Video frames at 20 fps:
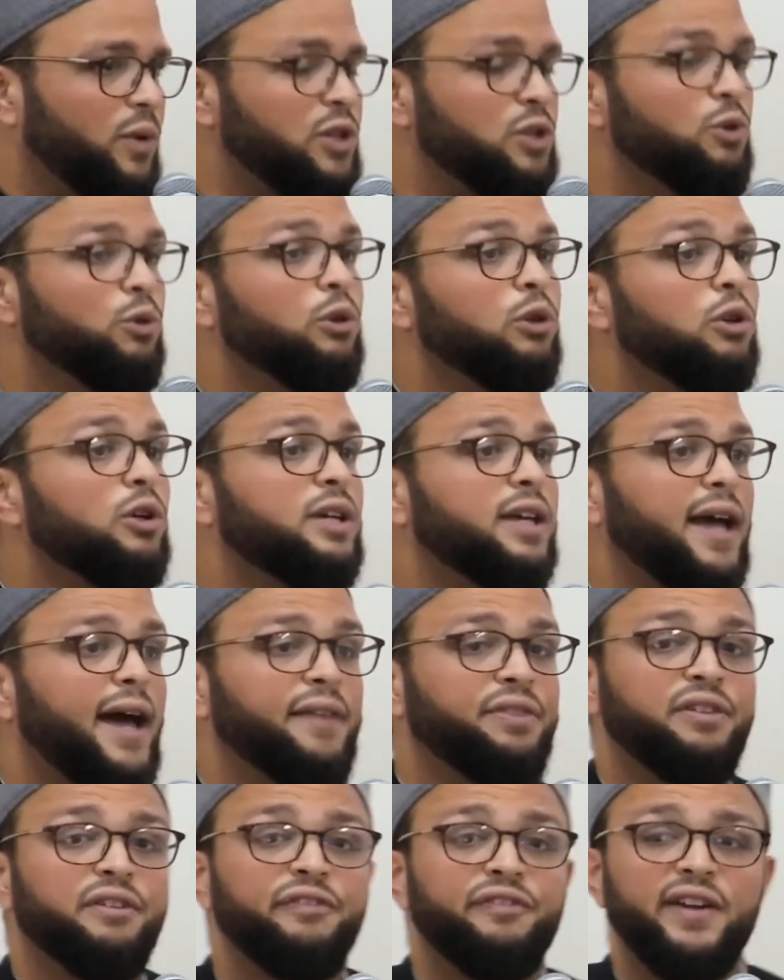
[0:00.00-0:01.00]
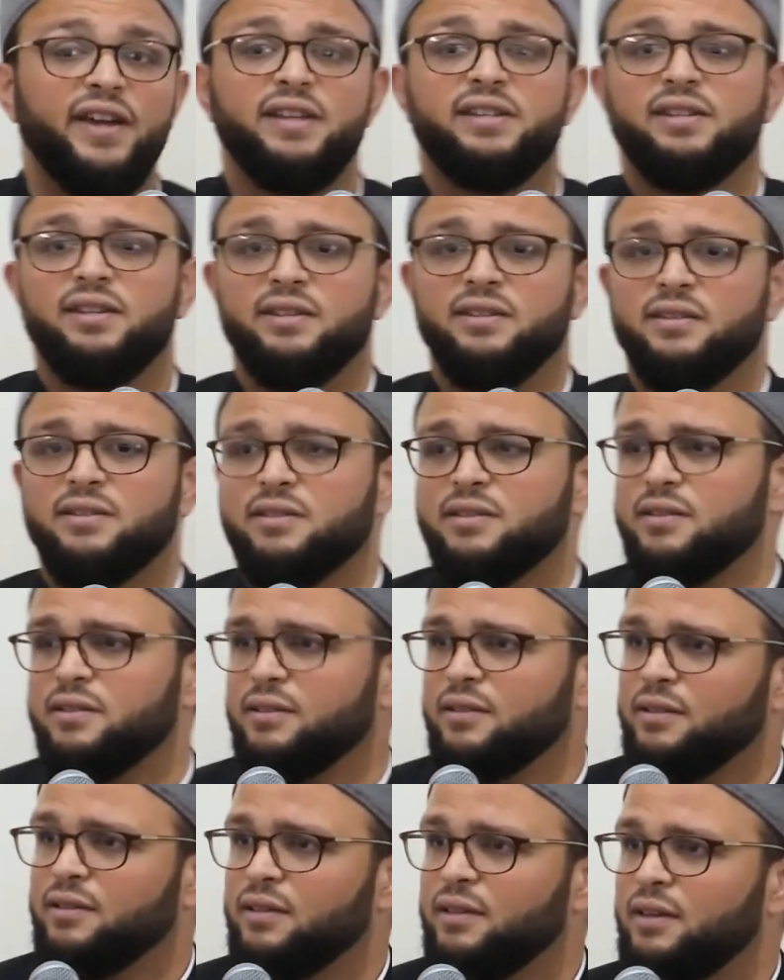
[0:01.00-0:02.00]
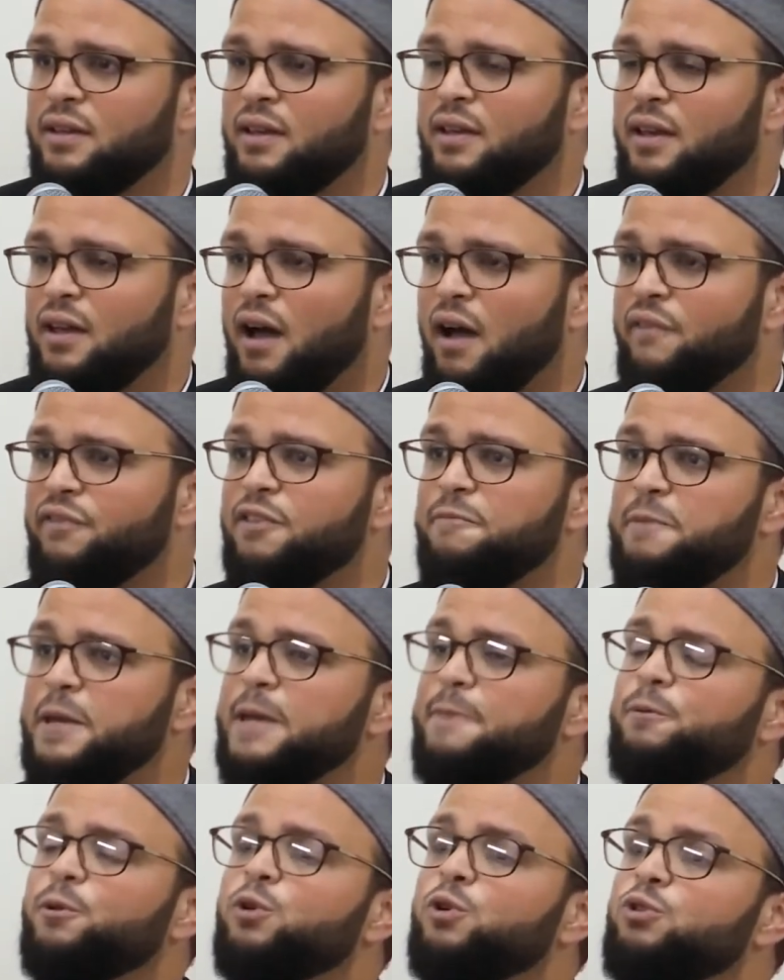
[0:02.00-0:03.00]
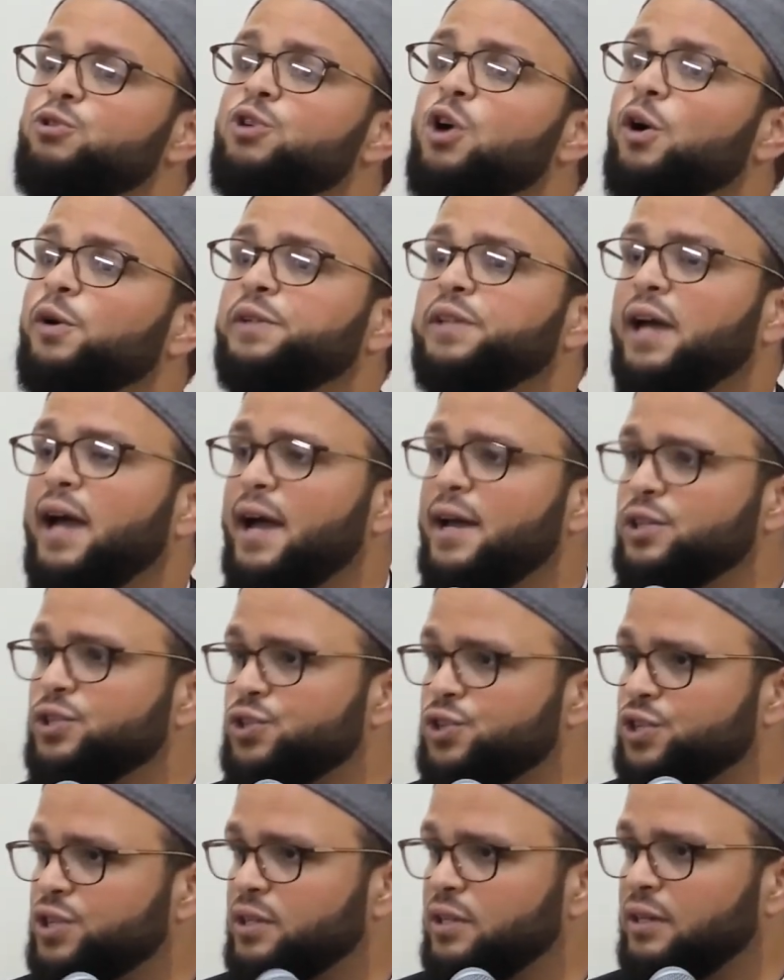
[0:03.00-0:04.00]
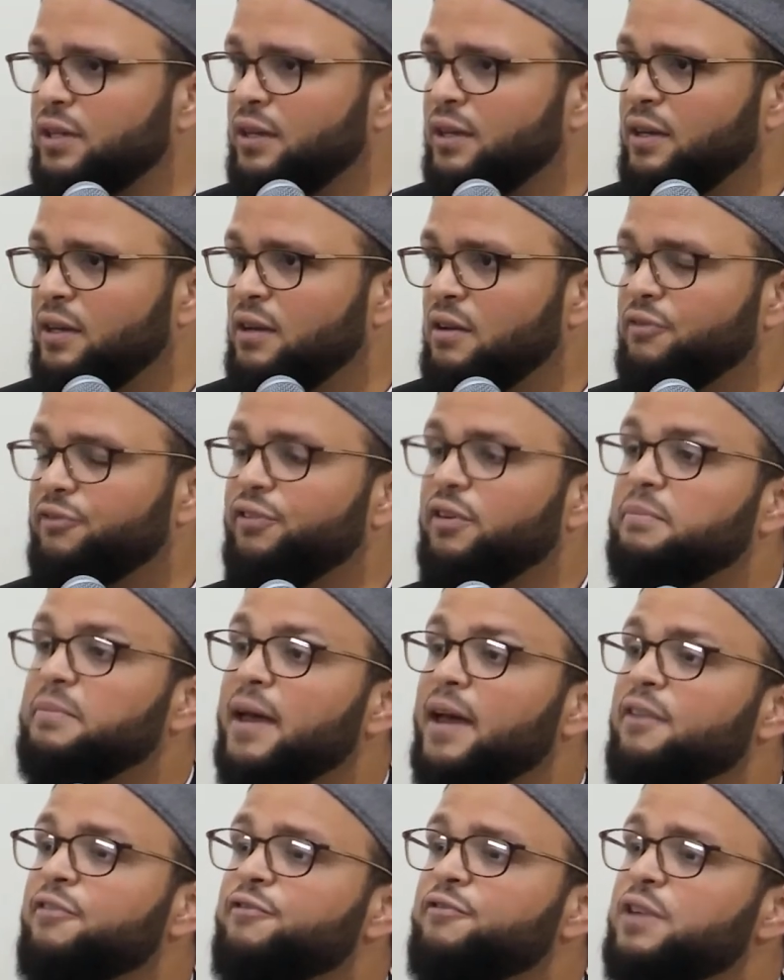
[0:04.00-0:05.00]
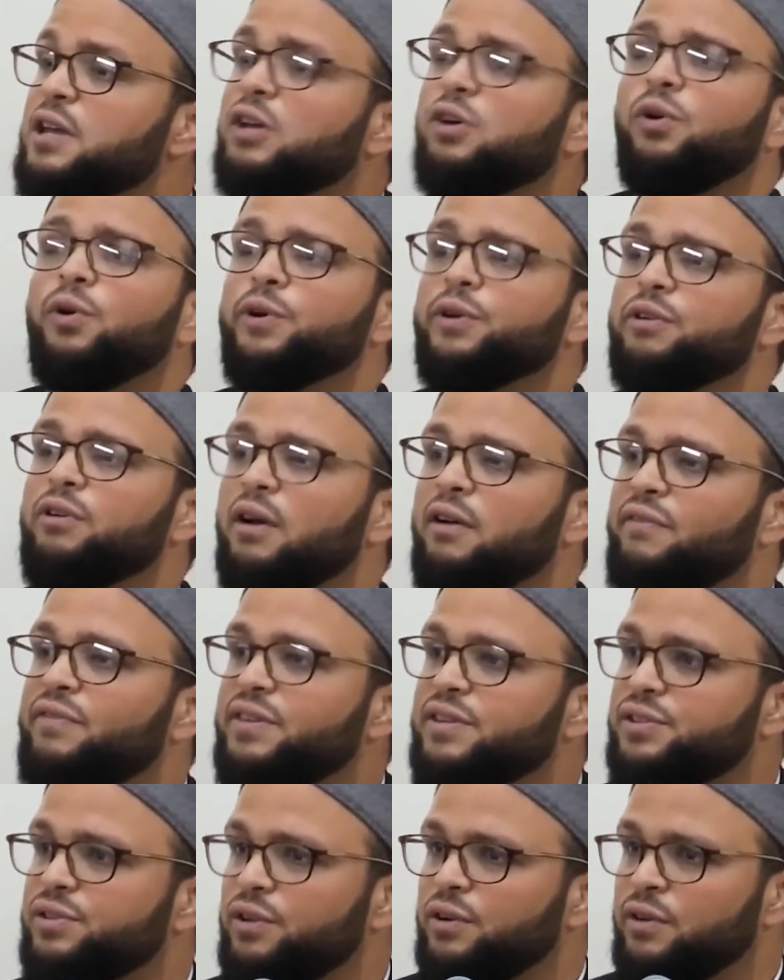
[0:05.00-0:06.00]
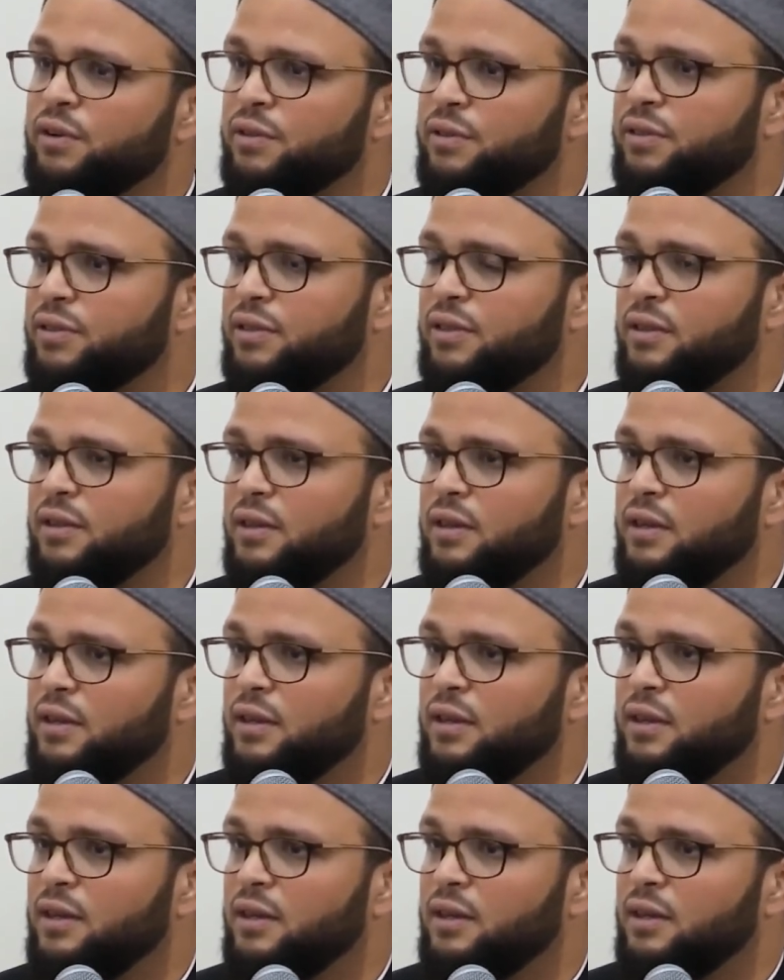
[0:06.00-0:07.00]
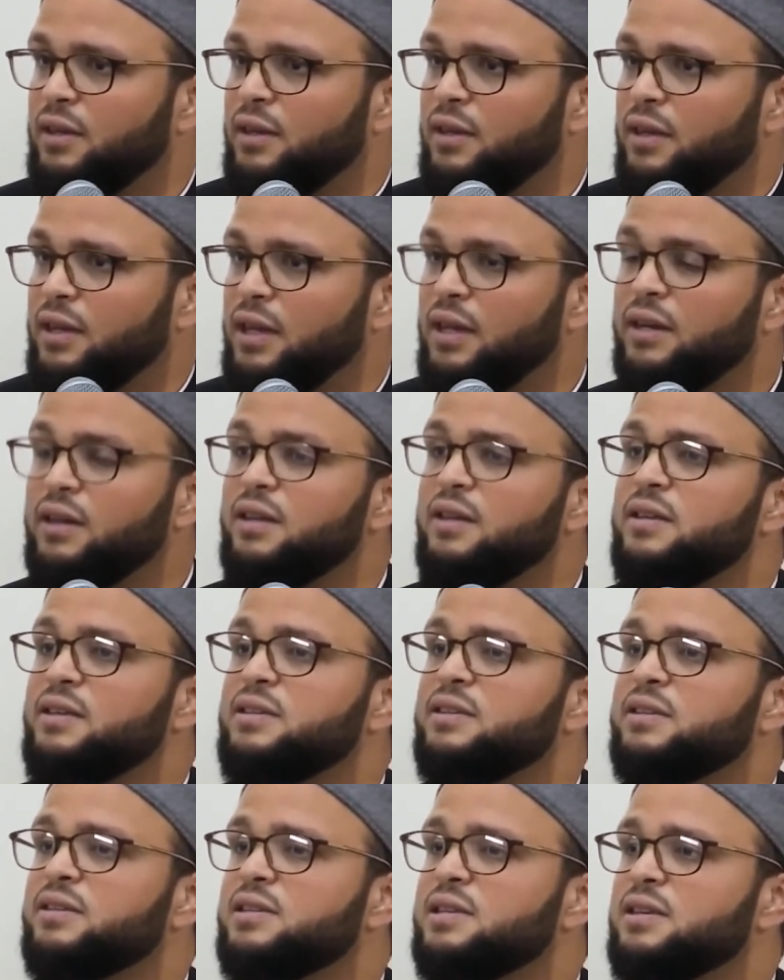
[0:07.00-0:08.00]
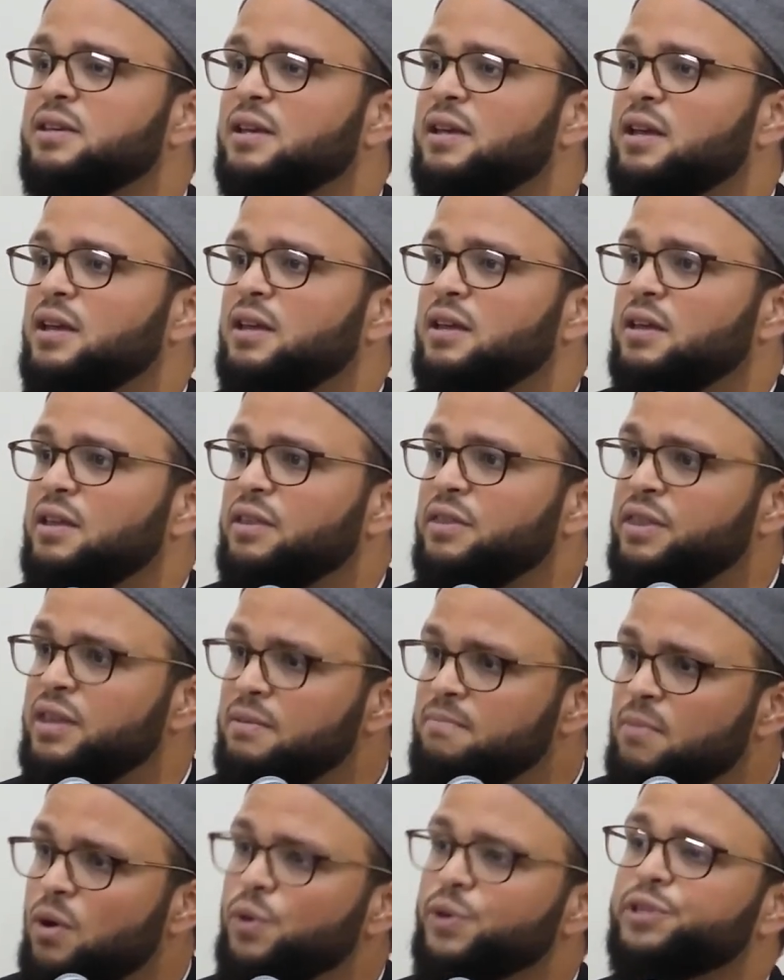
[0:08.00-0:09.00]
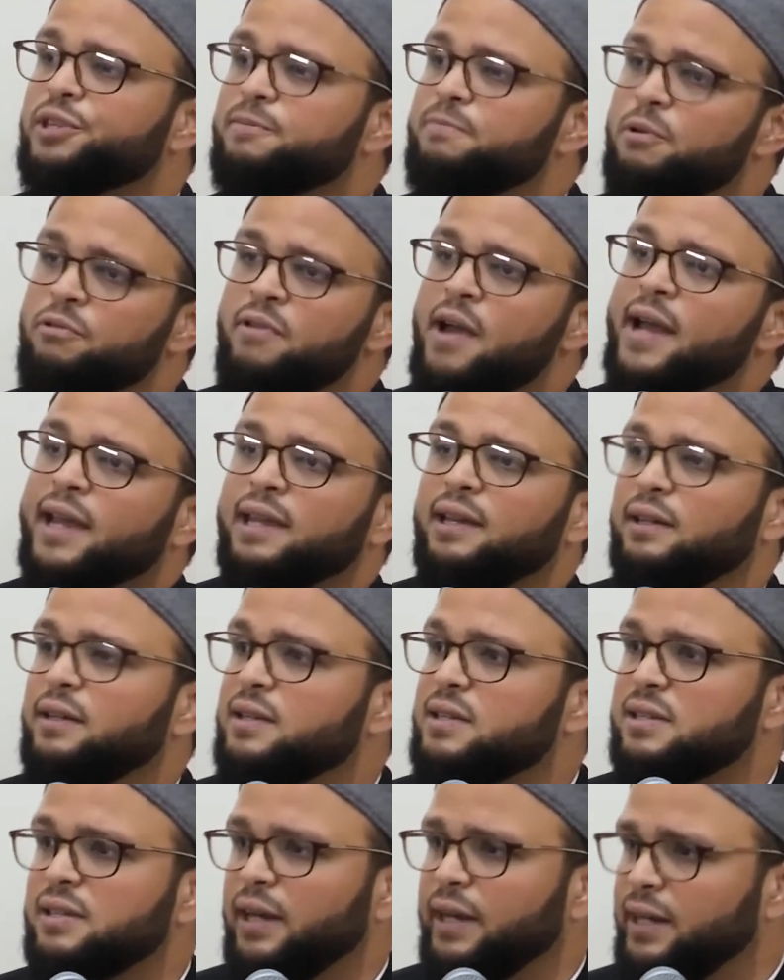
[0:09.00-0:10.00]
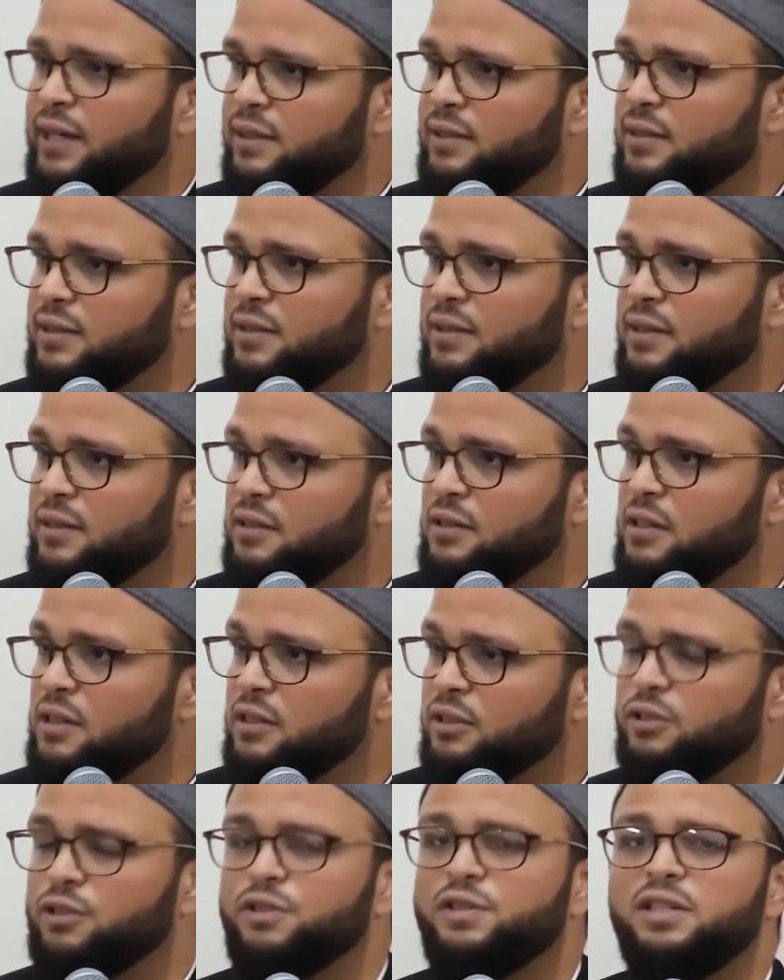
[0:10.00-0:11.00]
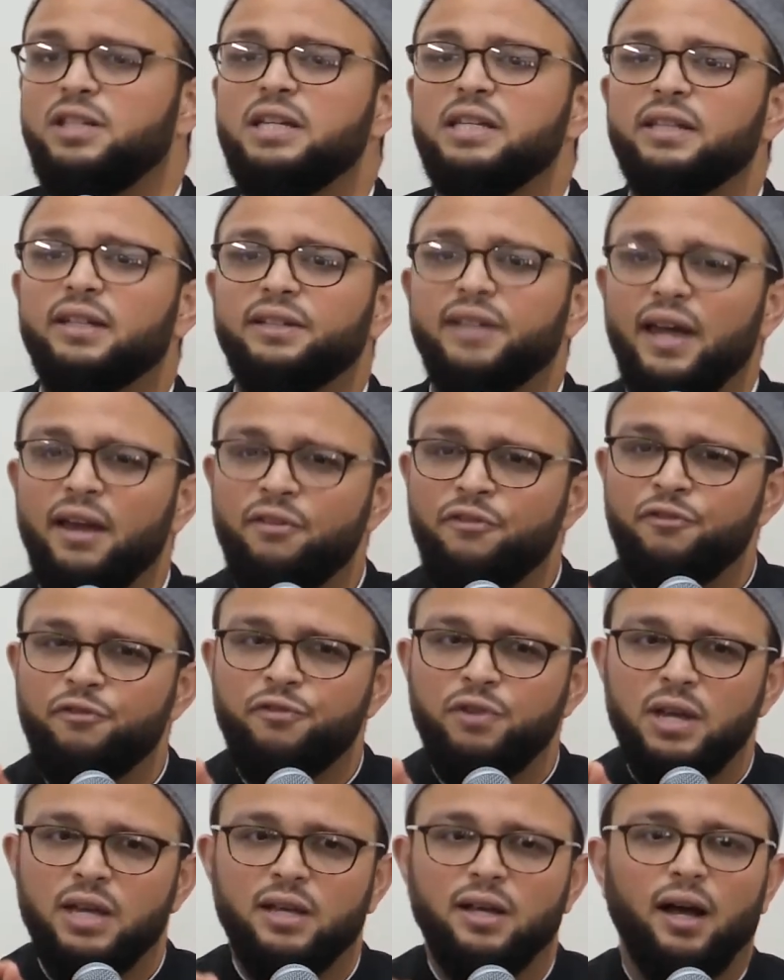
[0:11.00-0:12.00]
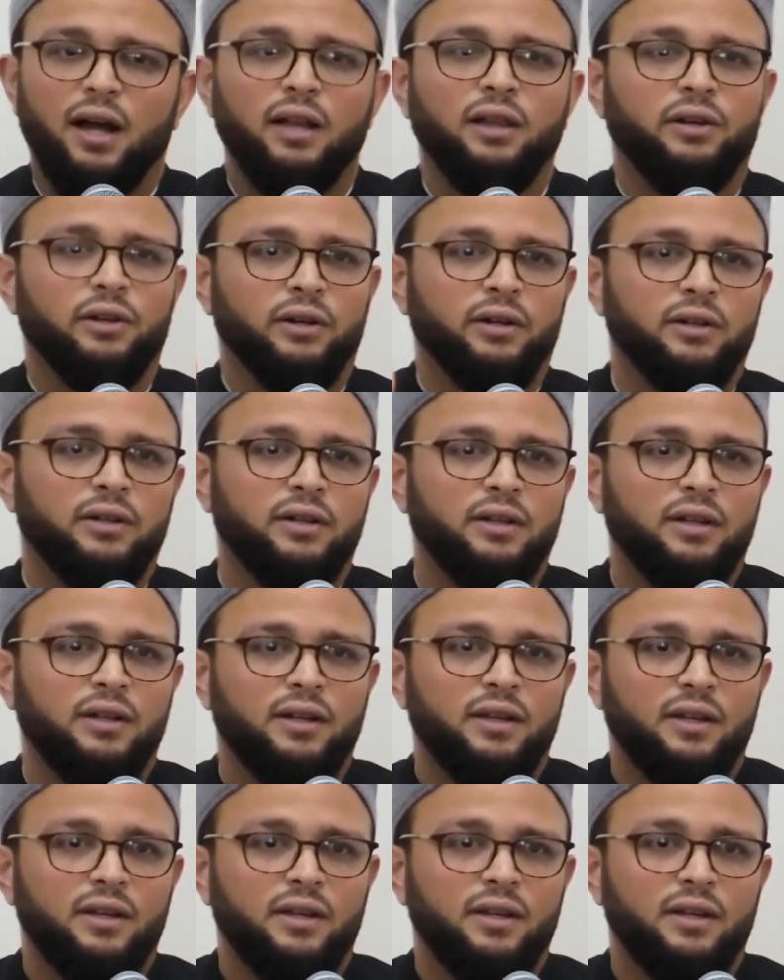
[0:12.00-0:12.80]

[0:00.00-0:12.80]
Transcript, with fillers: when you look at the faces of the people who go to Hajj from every corner of this earth. It is the most miraculous sight to see that every color,